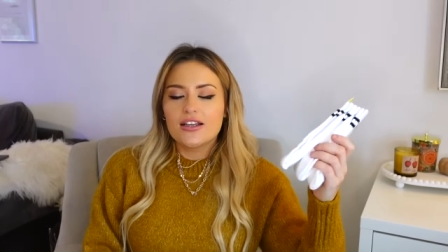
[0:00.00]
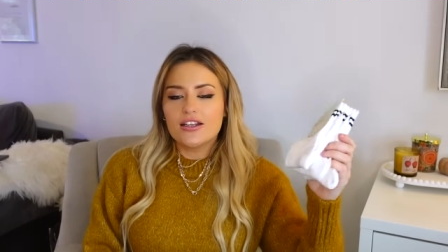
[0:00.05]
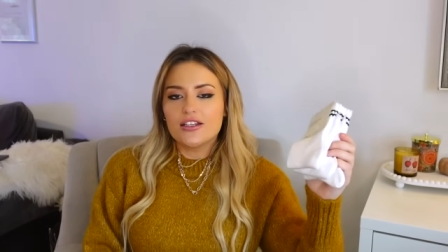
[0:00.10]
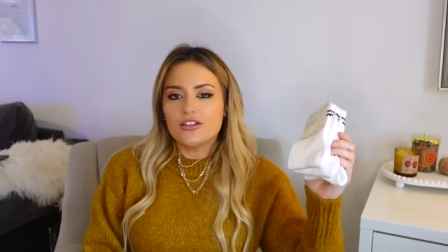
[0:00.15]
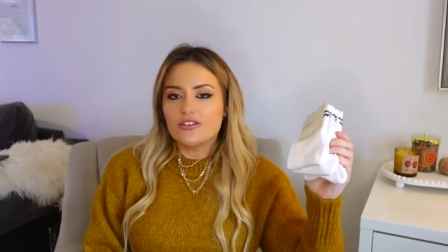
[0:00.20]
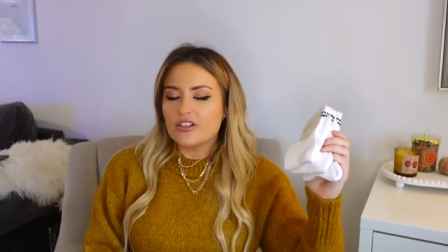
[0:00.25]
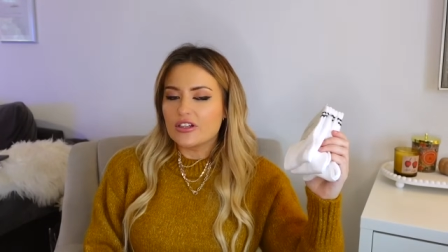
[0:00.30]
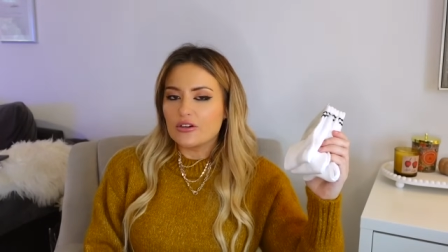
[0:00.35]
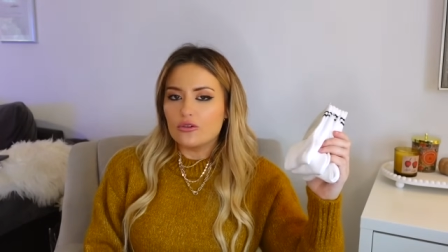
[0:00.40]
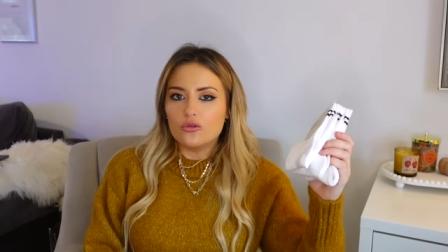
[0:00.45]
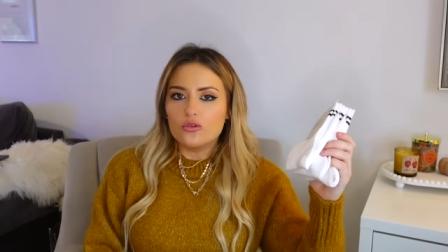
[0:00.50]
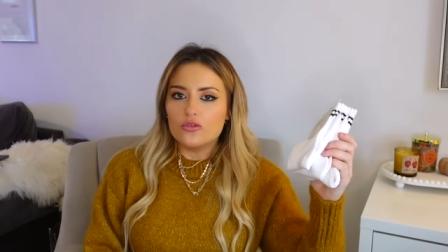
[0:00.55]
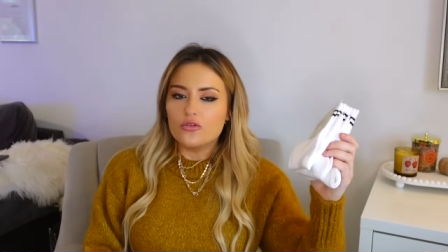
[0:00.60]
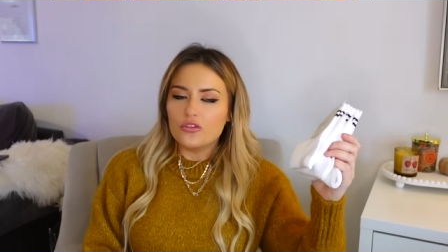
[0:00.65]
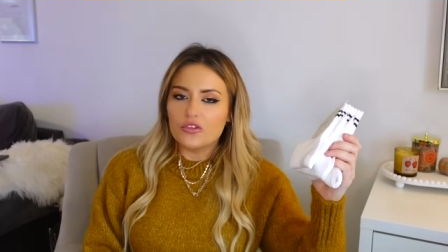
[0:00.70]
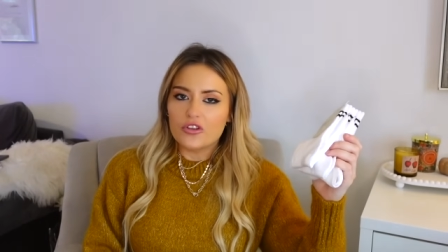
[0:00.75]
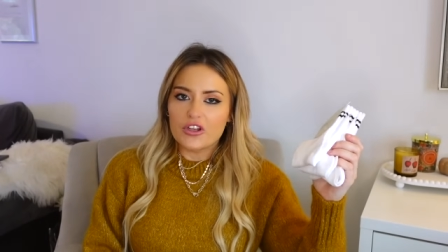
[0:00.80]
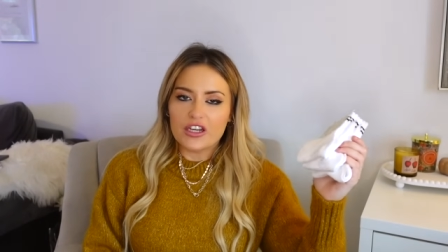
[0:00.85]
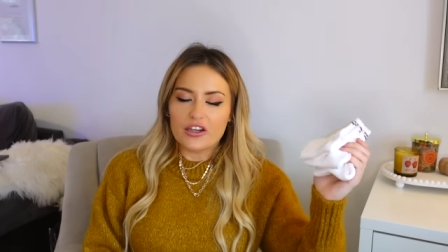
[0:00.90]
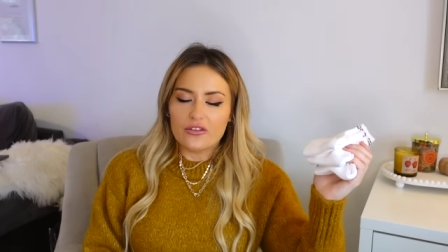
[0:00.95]
you know, that
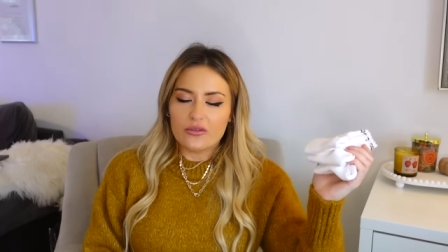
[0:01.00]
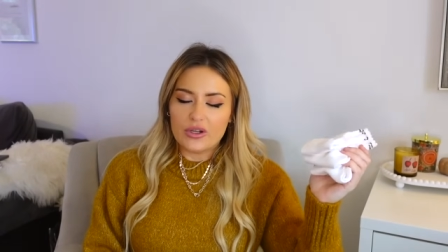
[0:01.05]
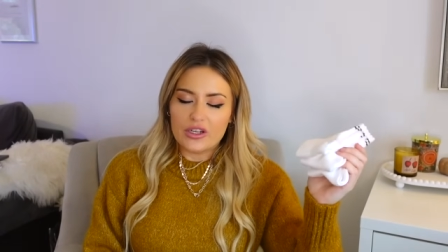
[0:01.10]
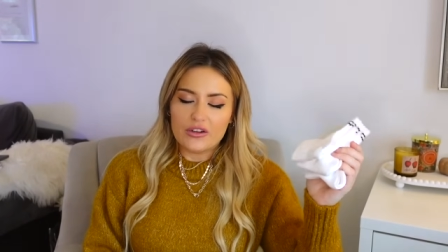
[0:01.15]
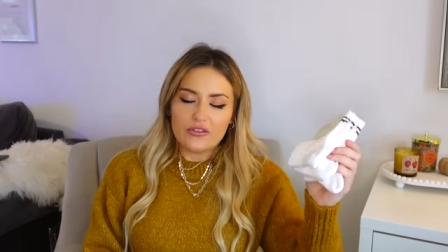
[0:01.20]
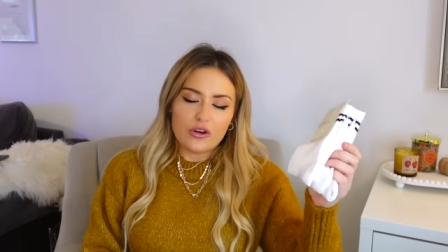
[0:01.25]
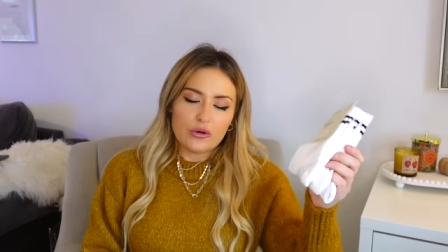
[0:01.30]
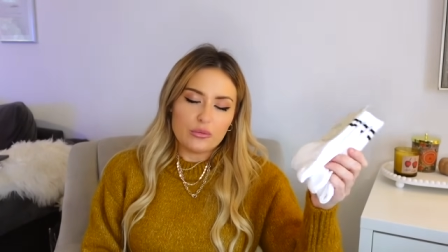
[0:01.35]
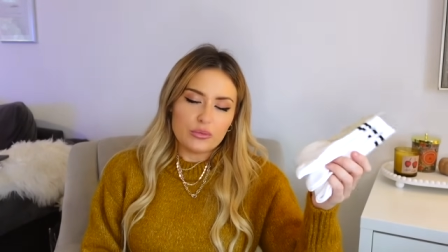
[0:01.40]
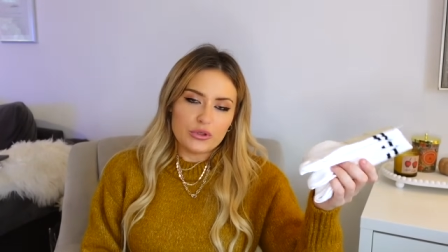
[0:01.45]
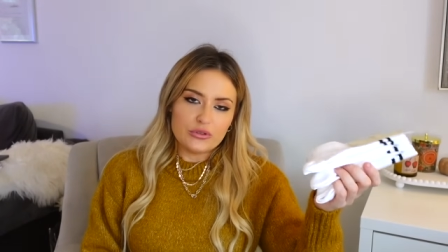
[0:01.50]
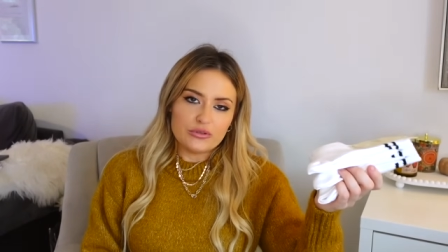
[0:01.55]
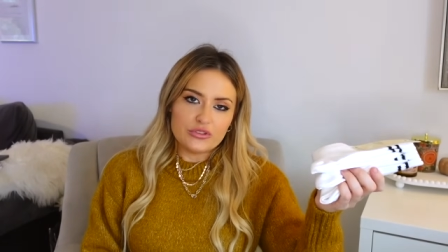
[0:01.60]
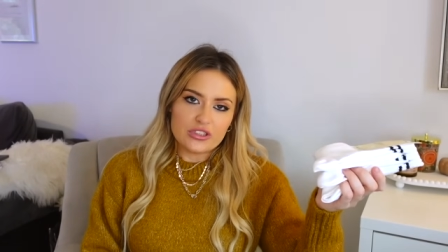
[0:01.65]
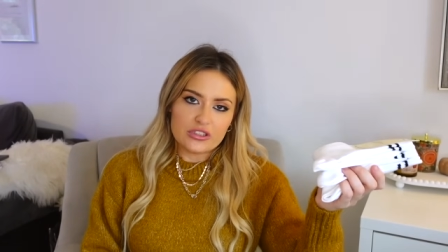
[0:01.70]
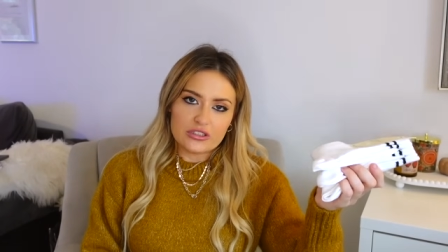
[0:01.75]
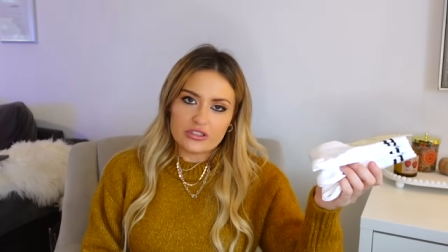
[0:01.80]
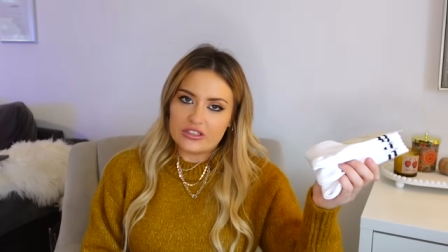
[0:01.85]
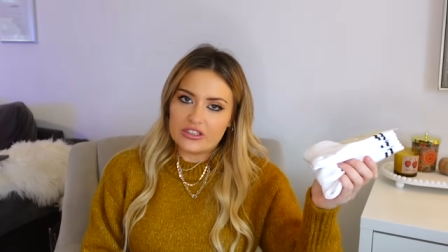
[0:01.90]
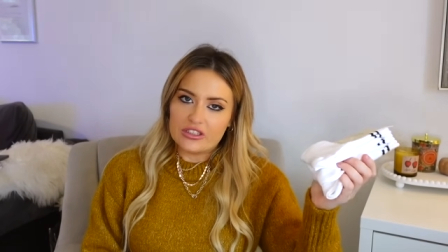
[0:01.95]
awful thing of when you've got boots
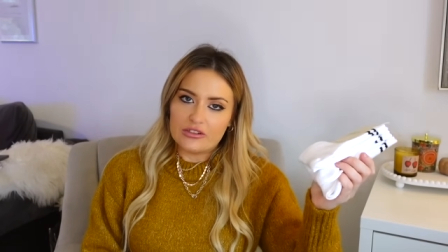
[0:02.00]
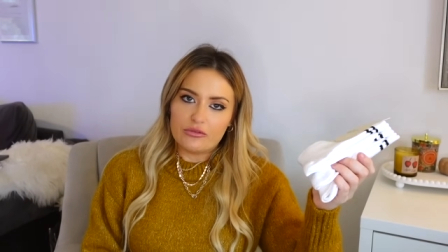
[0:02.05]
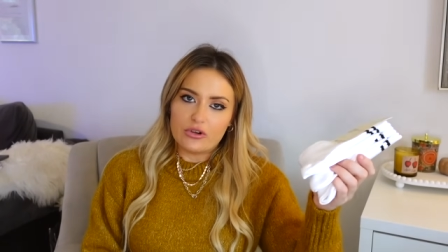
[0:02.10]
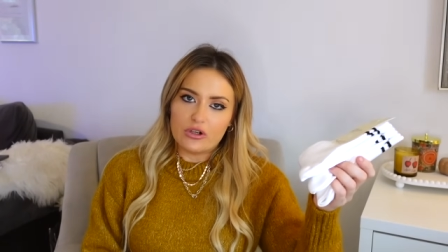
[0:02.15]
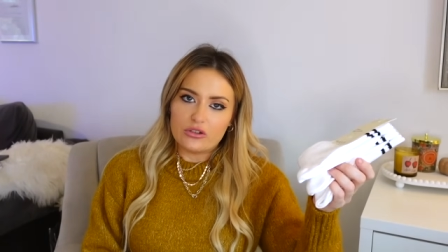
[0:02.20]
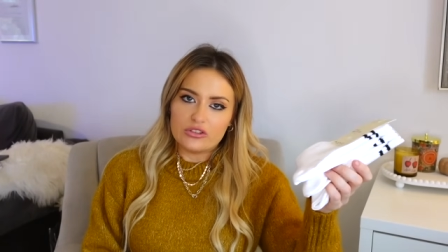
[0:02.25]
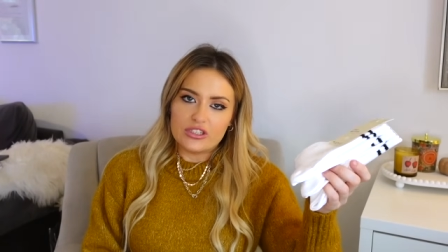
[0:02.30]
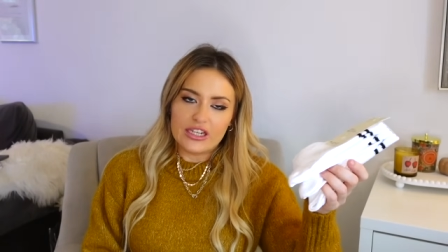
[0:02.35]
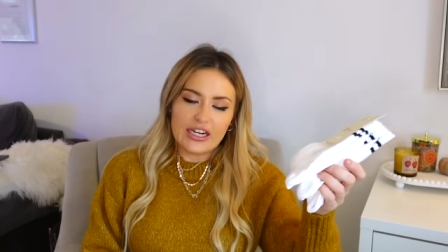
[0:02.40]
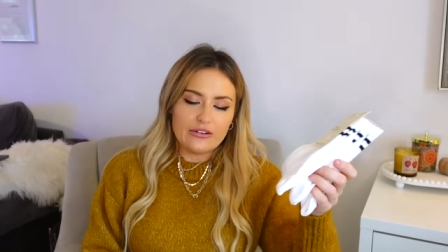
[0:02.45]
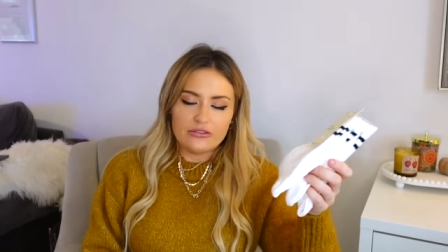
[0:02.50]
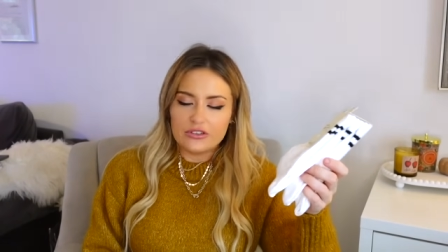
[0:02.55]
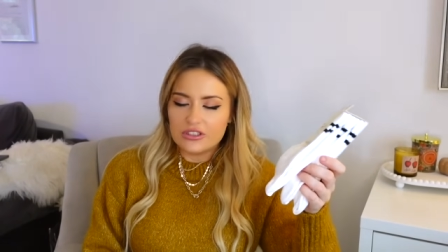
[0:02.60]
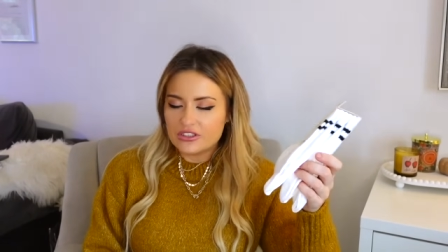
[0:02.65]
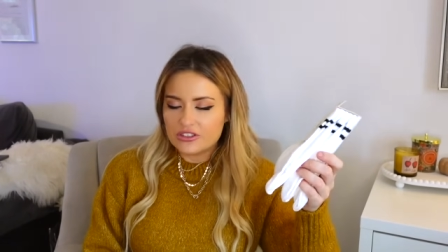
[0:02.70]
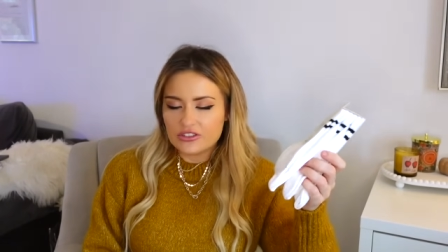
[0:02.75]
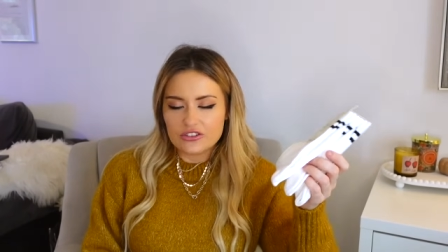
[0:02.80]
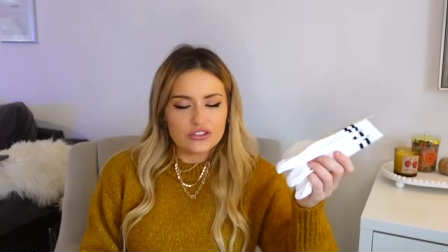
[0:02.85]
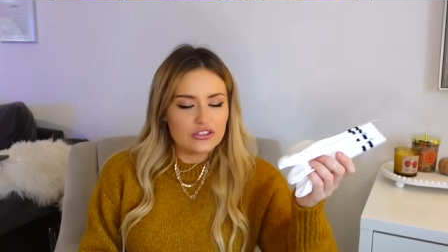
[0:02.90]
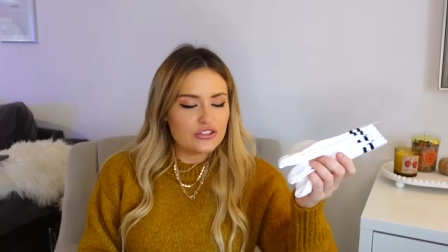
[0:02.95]
on and they roll down,
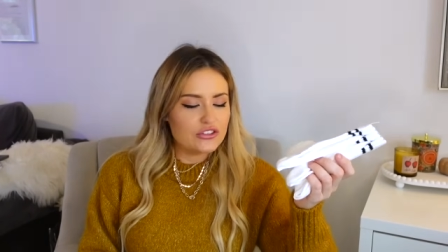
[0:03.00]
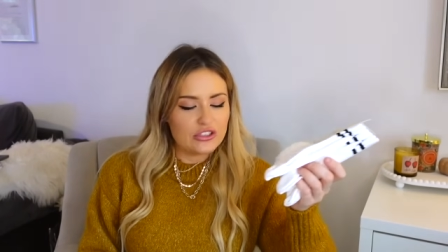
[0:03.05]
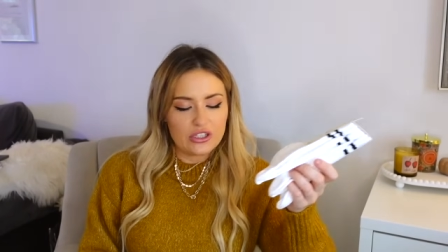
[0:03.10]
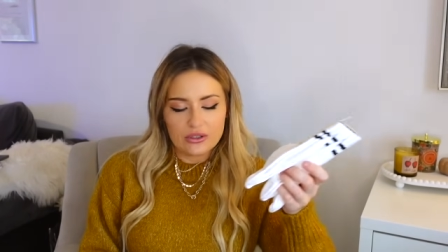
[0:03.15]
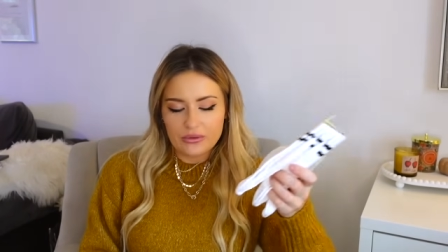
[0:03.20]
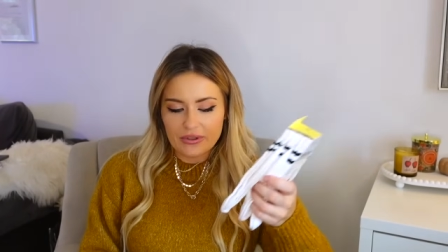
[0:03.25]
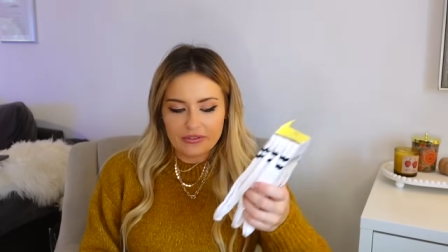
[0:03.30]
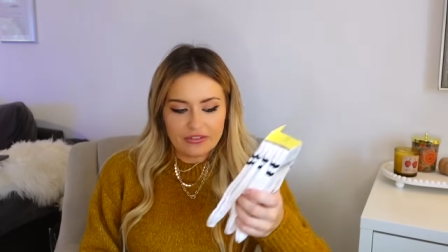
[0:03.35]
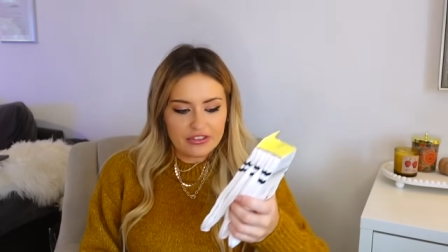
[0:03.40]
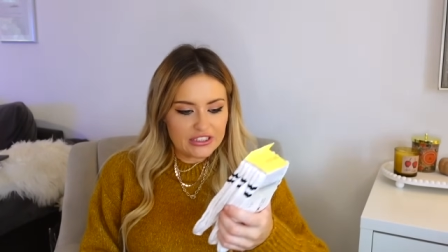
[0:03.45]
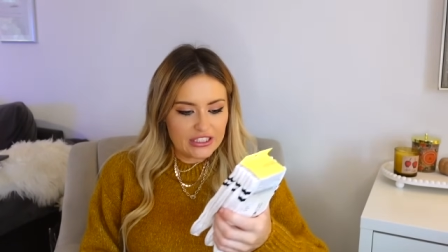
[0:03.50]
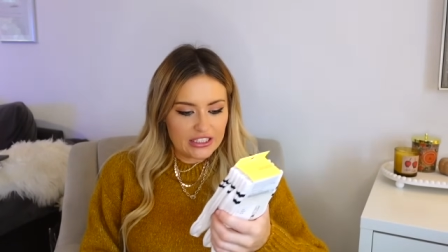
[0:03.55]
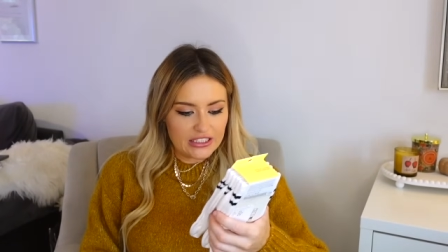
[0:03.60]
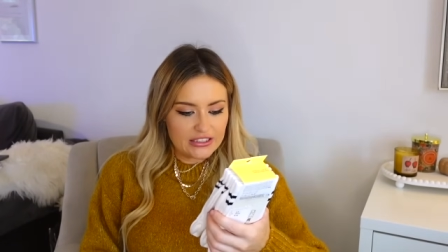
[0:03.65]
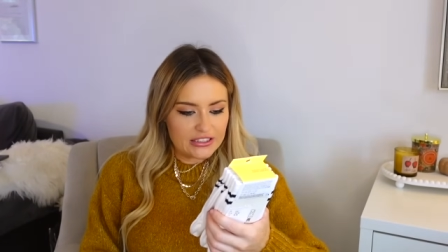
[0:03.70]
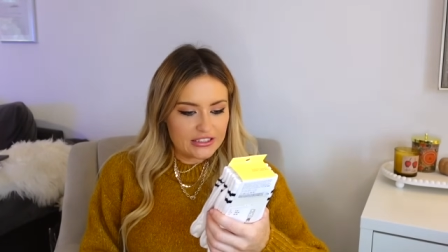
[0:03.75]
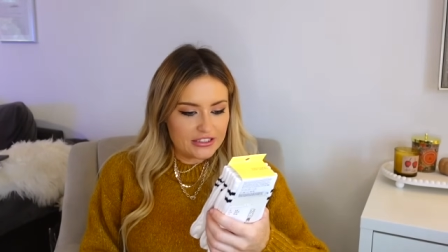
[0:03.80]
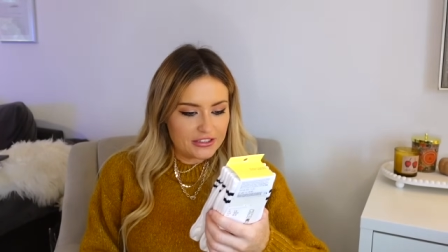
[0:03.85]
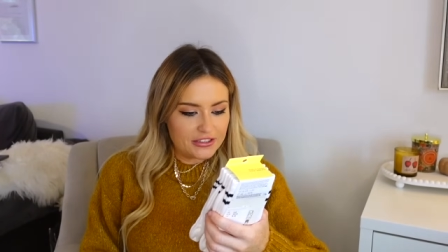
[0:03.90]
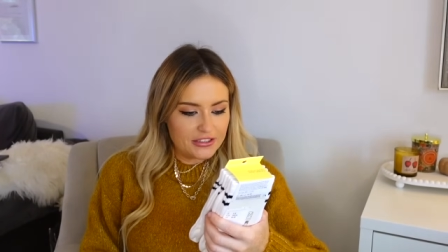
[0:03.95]
it's just so
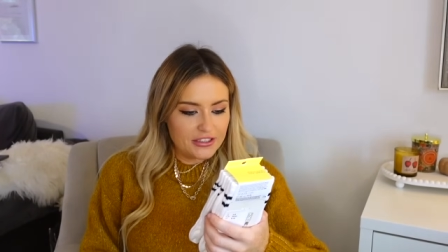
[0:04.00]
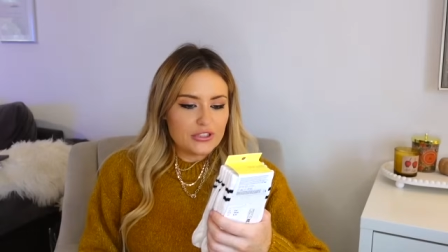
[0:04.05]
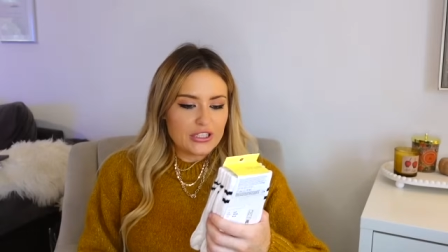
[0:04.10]
irritating.